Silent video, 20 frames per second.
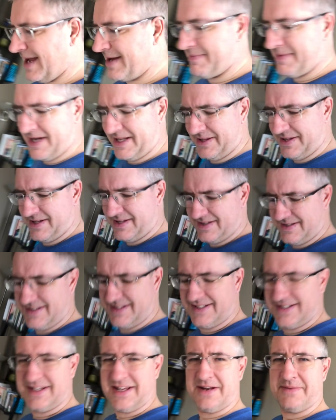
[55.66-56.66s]
I made
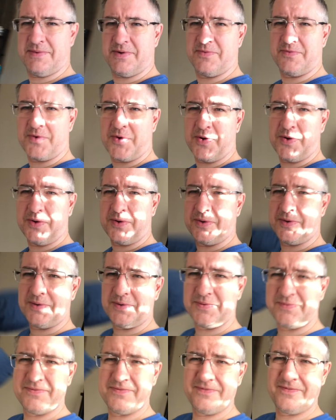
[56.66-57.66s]
cinnamon roll
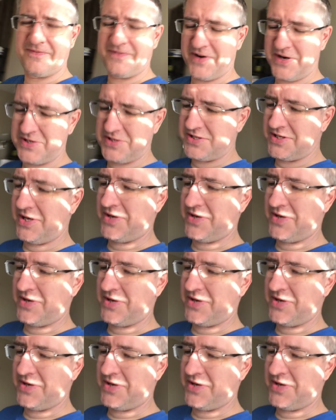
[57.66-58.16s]
French